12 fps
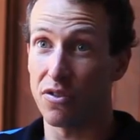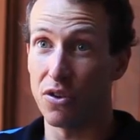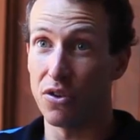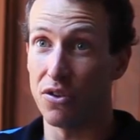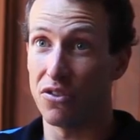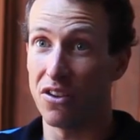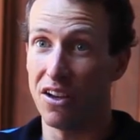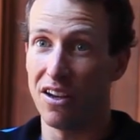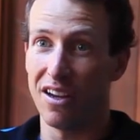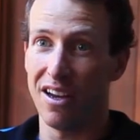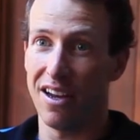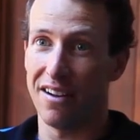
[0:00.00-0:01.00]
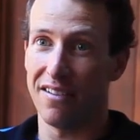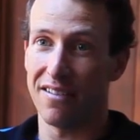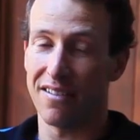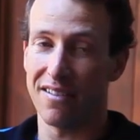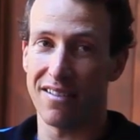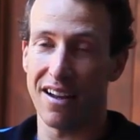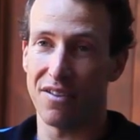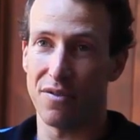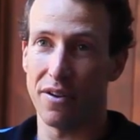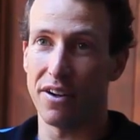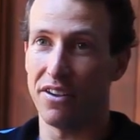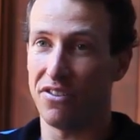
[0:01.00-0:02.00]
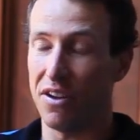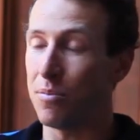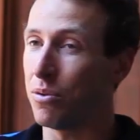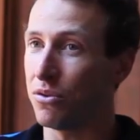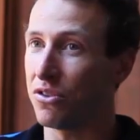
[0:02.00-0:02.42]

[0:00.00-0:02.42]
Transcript: foods. And that's very simple